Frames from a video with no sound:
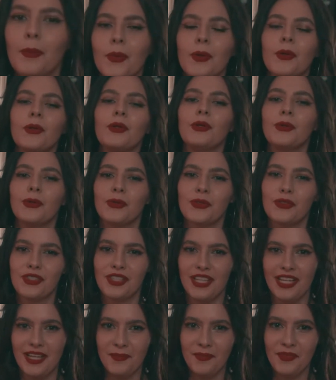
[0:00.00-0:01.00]
you'll
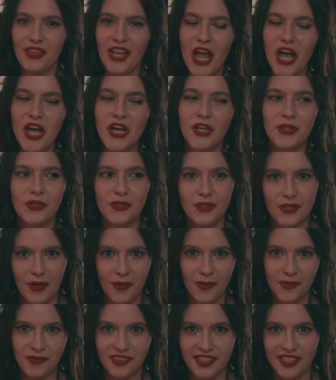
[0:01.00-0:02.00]
see.
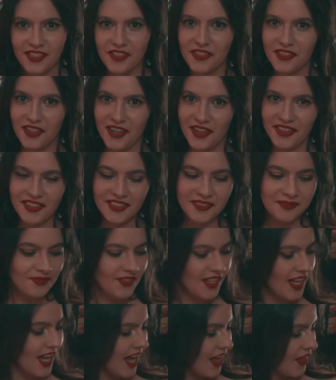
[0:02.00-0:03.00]
So let's start.
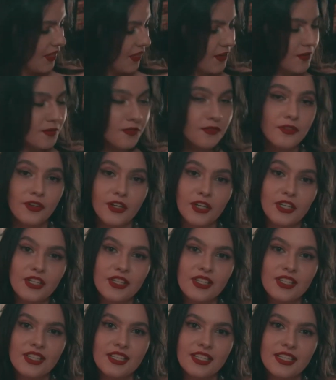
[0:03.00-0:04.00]
The
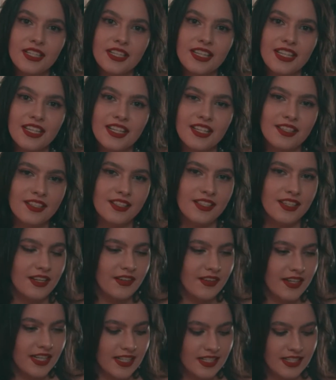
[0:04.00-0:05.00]
first
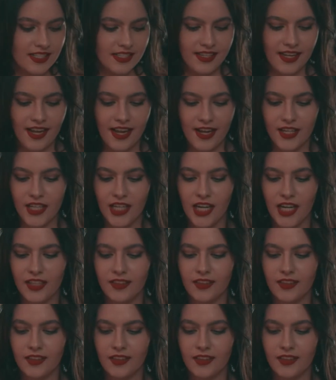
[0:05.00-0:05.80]
series that I got